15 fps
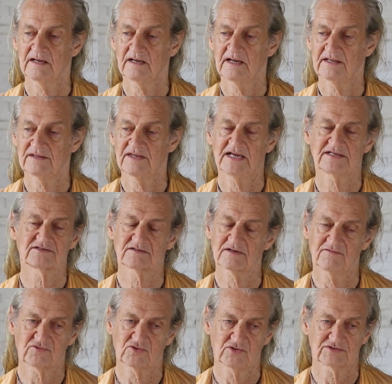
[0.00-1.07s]
And that's,
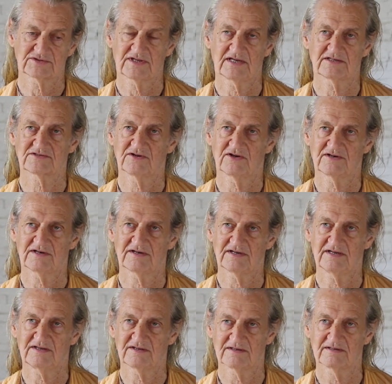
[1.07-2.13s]
of course, that's not it
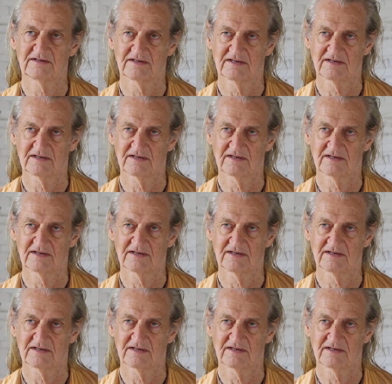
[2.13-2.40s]
either.